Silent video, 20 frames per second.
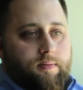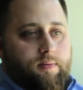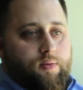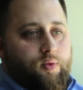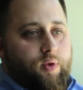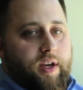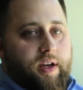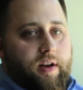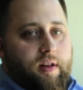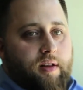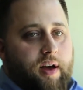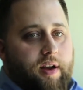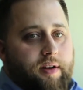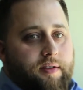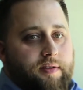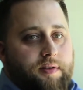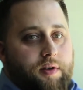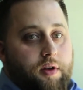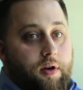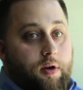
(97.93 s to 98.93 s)
We get a lot of
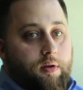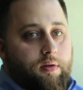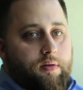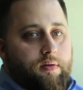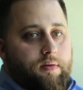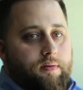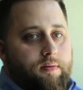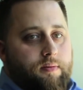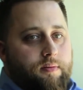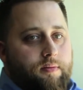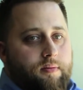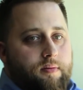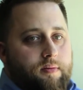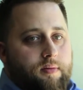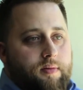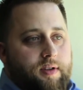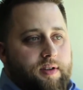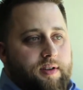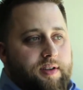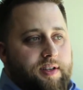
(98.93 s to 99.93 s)
snow,
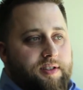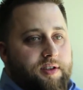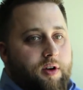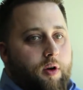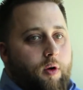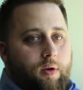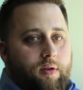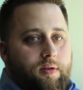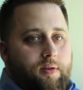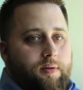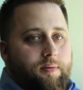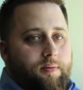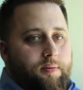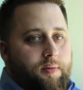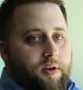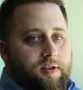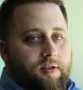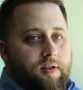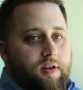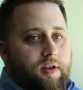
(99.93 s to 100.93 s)
it gets cold, but